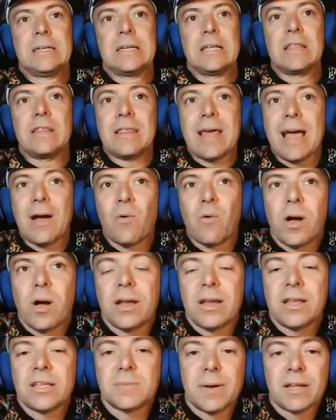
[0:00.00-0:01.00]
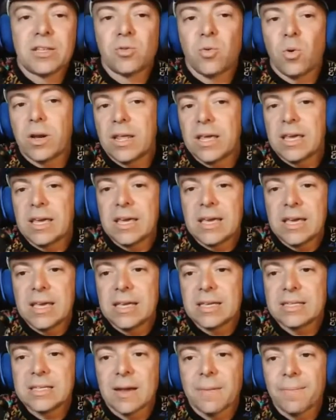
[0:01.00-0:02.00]
that one is about a
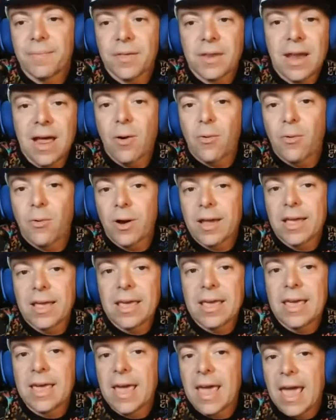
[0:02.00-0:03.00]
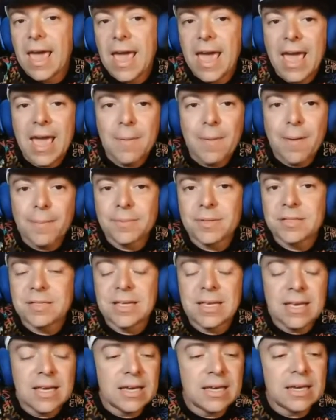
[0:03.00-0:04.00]
20-something hour game I'm
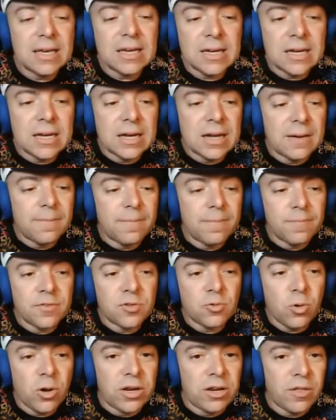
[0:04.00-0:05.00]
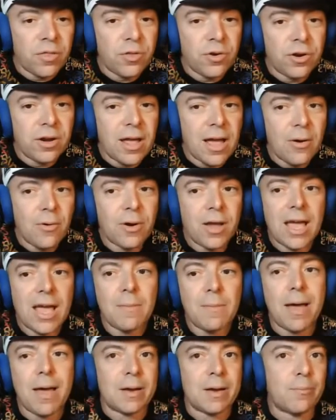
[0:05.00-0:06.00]
seeing, 20 to 30 hour
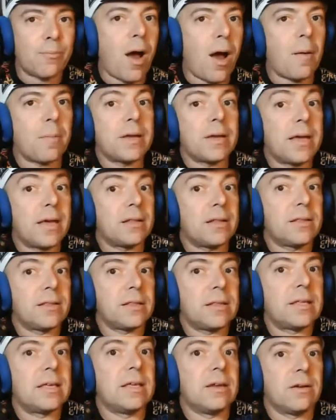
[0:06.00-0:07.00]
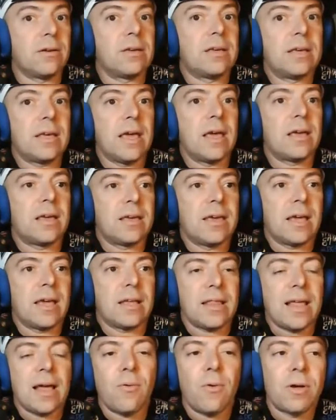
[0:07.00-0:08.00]
game. I can probably
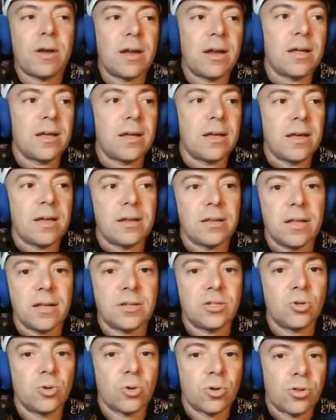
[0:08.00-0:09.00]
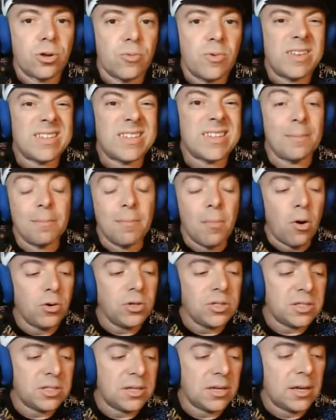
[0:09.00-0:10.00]
kick that one in like 2 or 3 weeks at
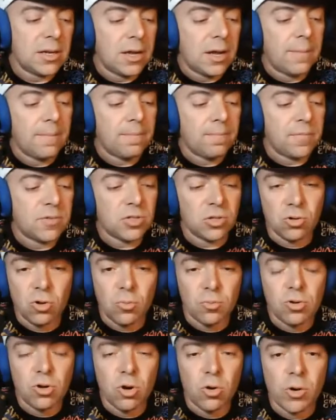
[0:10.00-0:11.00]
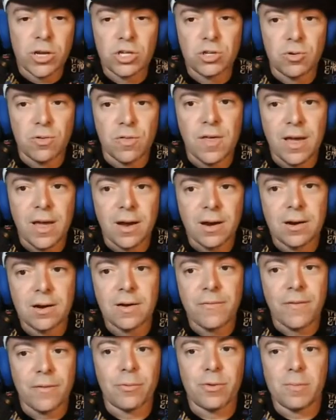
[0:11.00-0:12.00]
most. So no issue there.
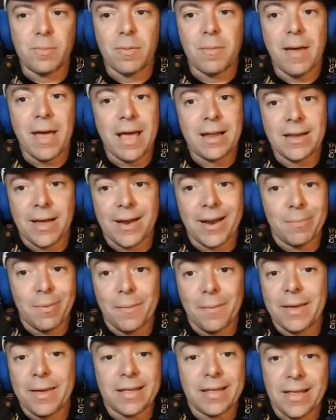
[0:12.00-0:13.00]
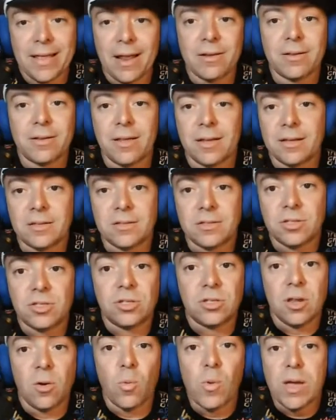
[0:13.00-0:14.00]
If I really put my head down, I probably kick that out in like
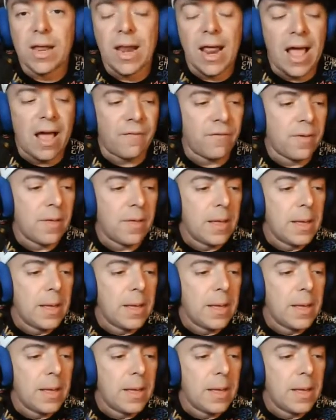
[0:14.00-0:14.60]
a week and a half.